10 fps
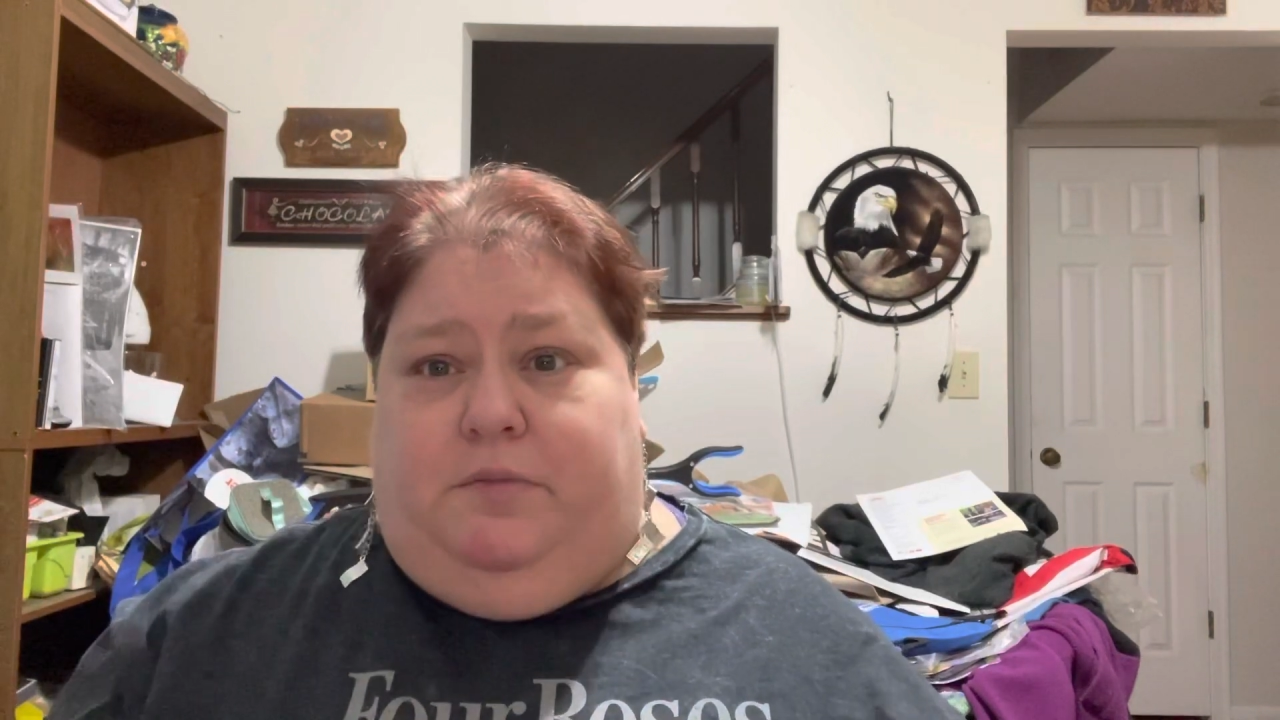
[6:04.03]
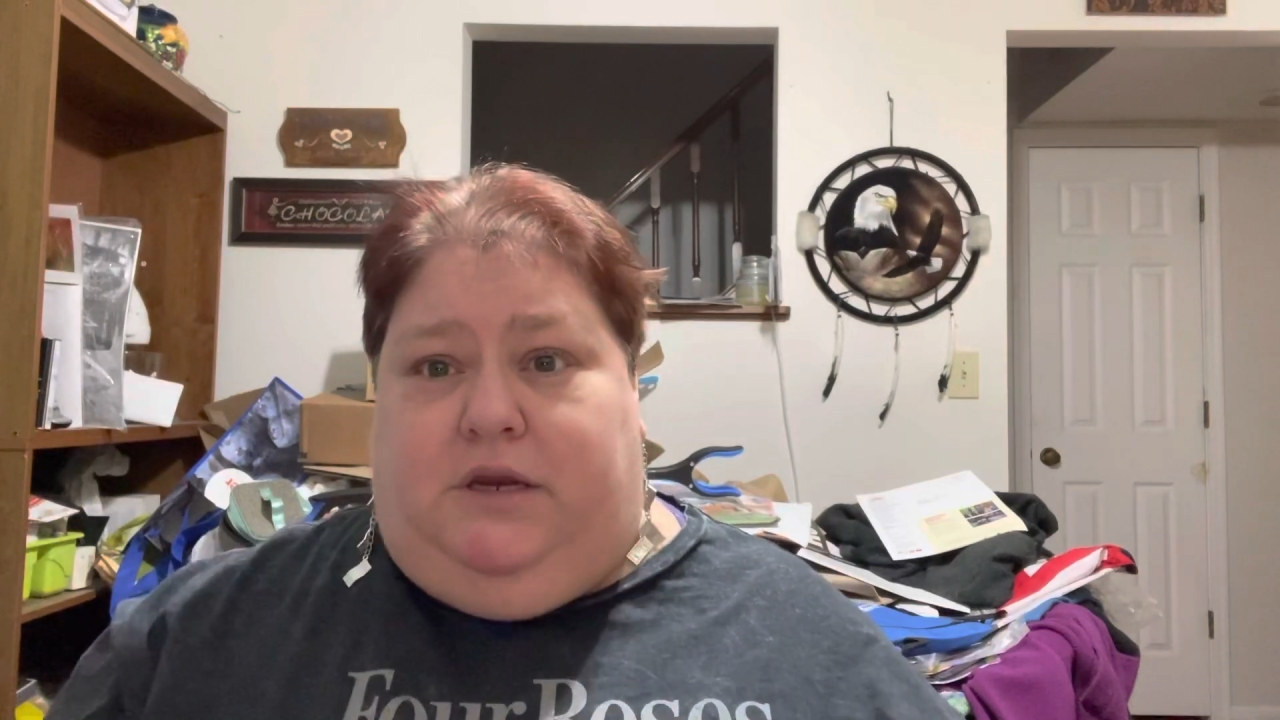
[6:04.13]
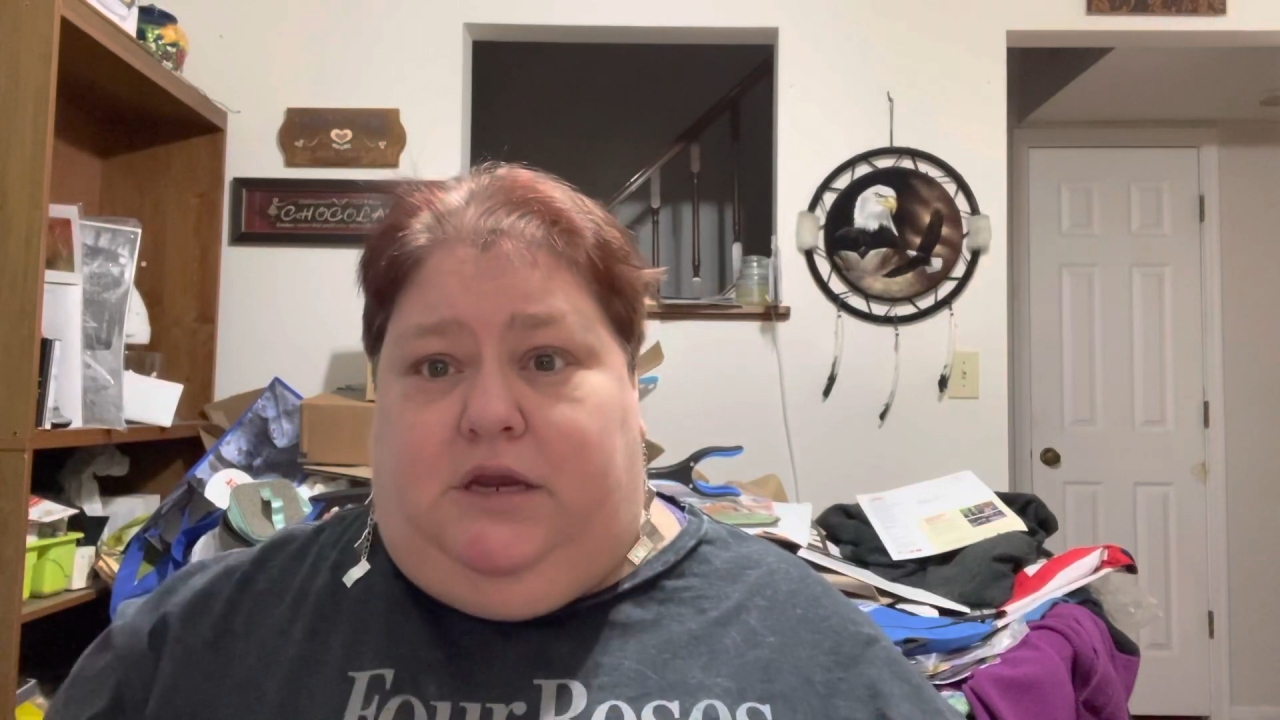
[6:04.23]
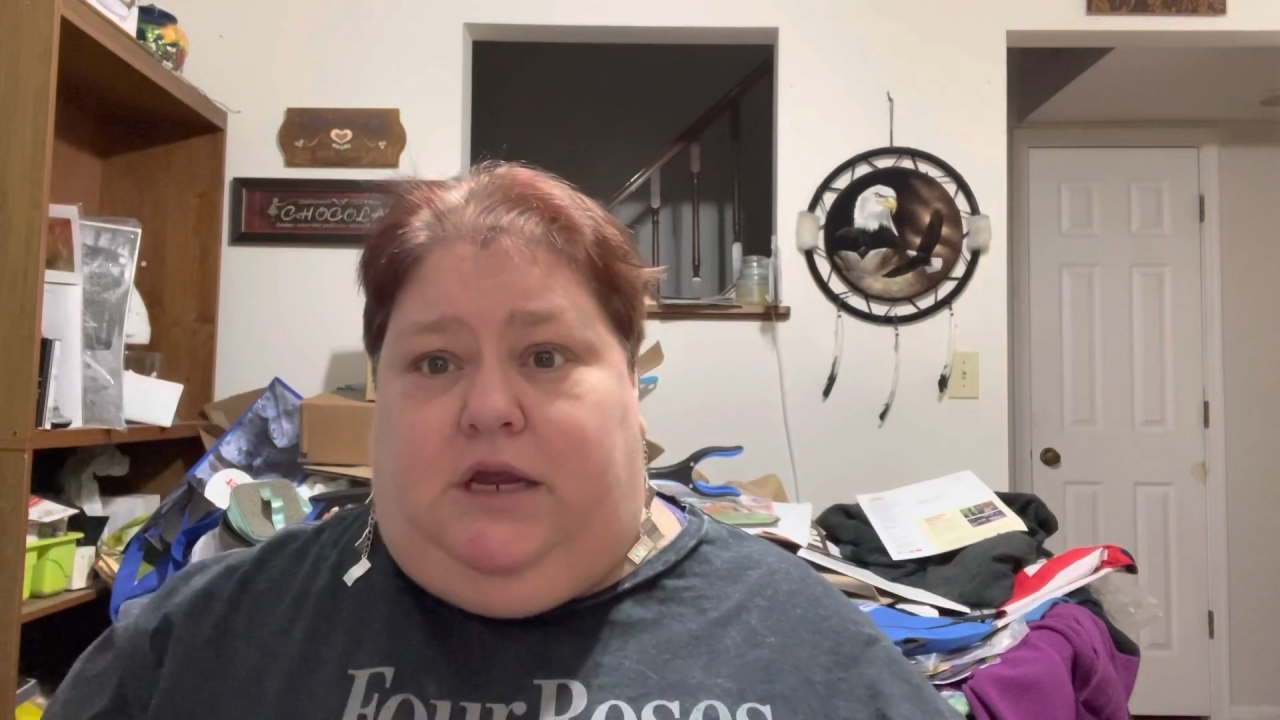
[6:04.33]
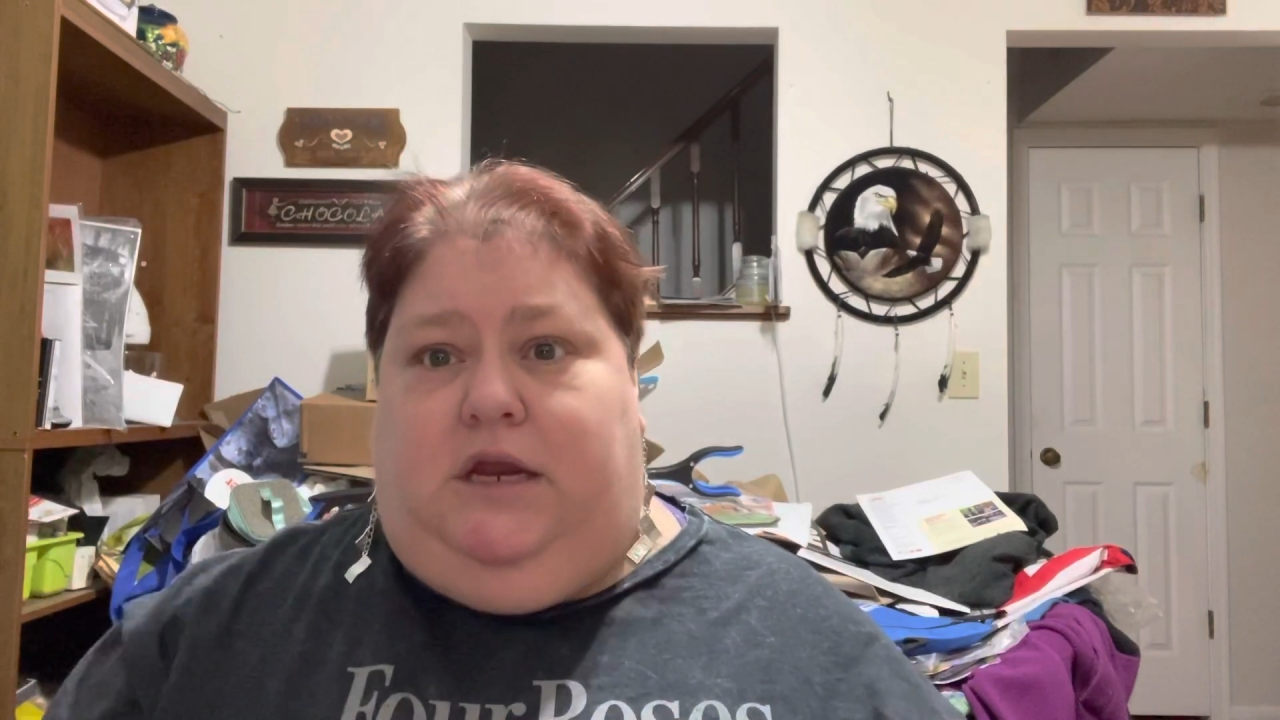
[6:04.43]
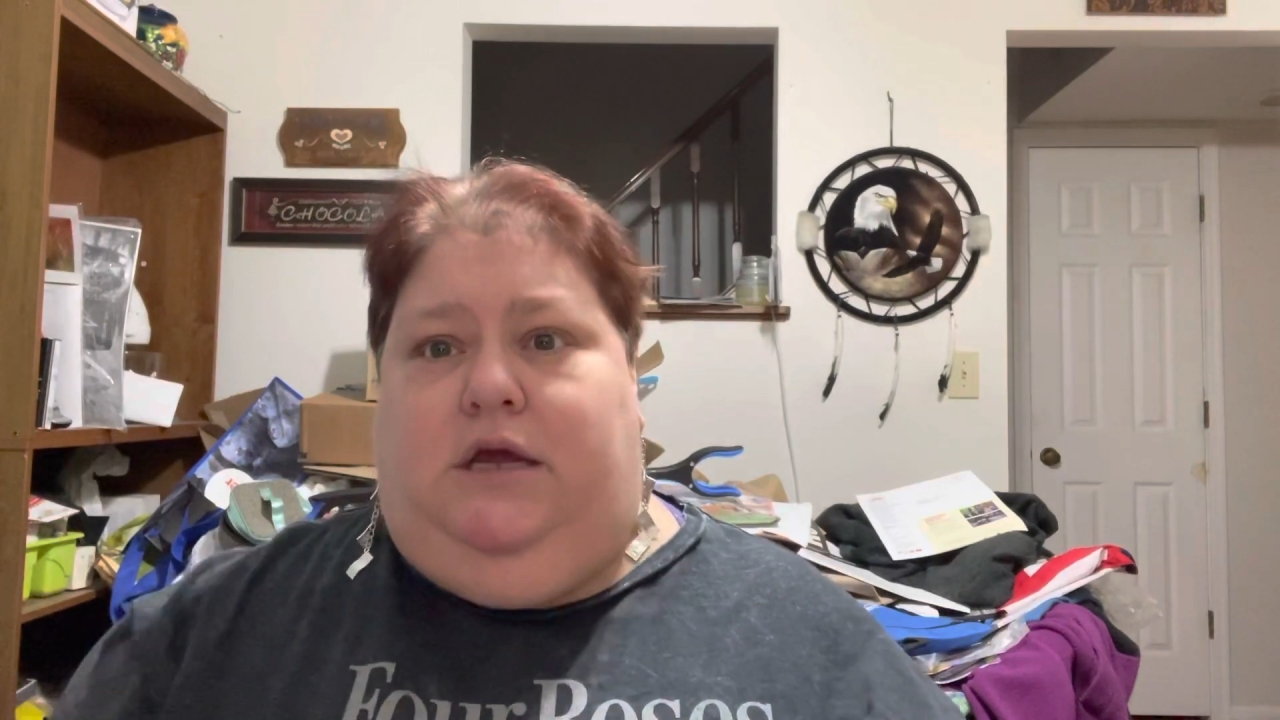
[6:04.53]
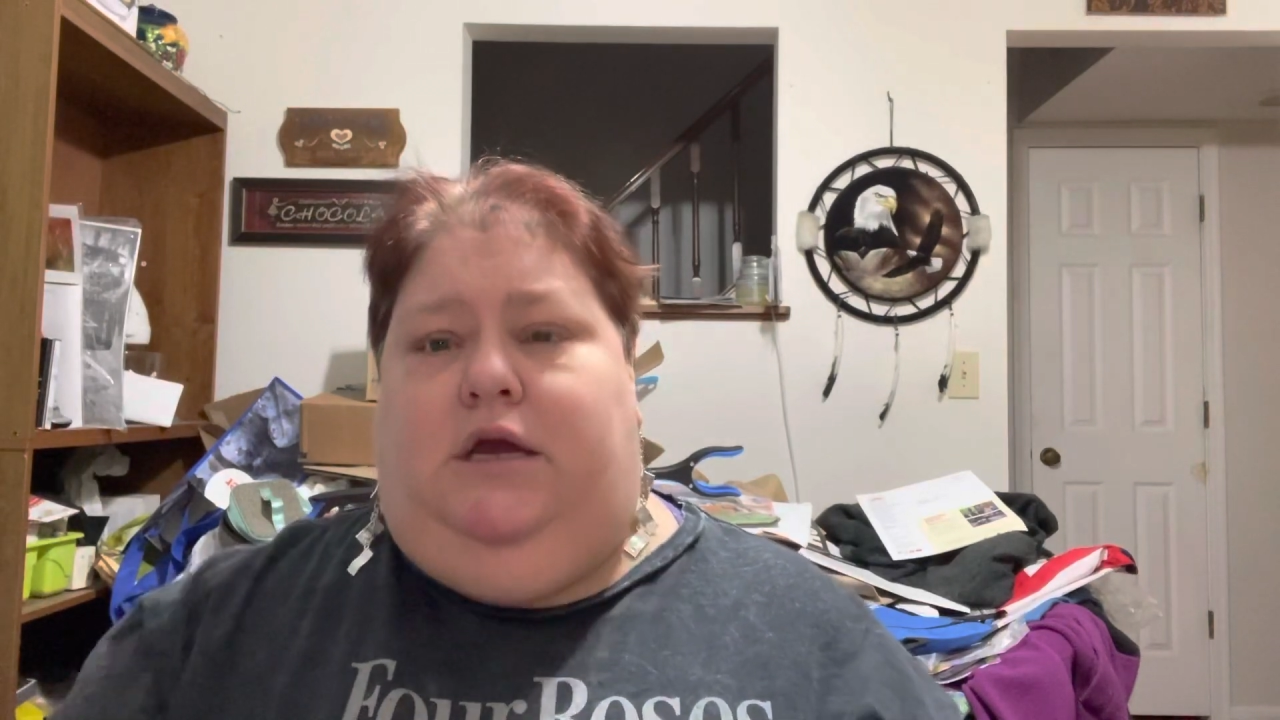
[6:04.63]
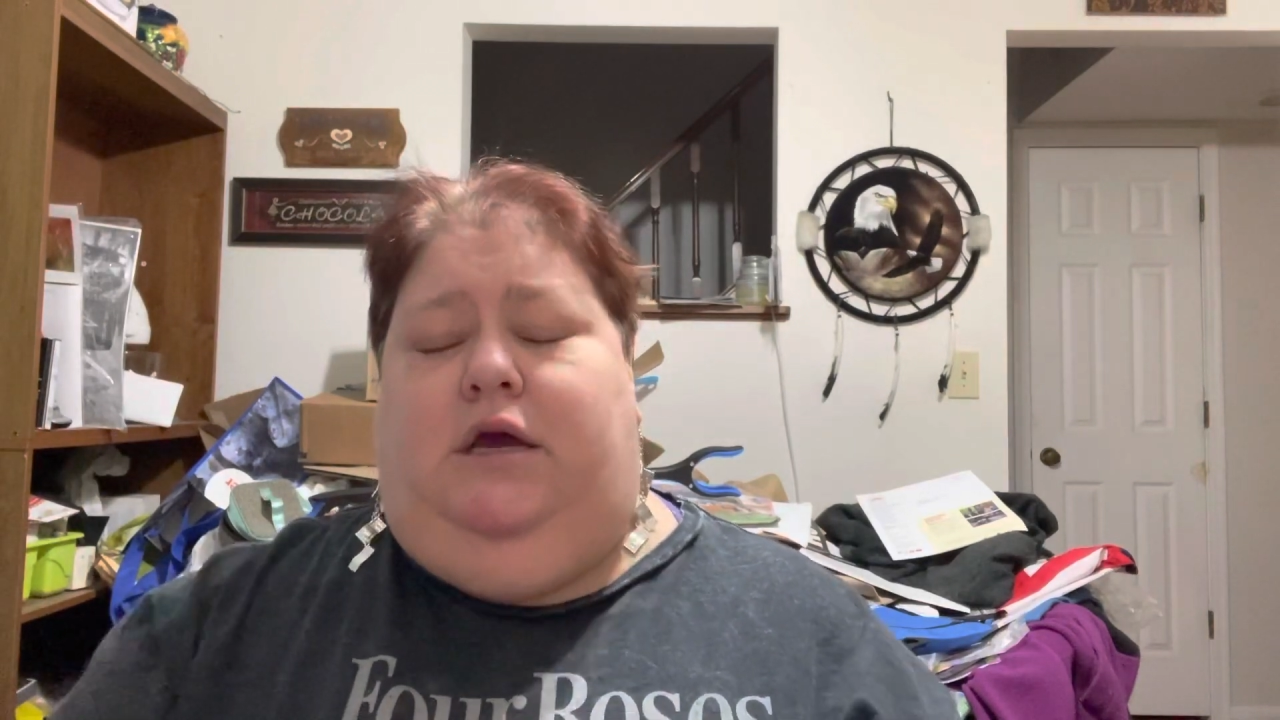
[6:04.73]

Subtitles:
midnight.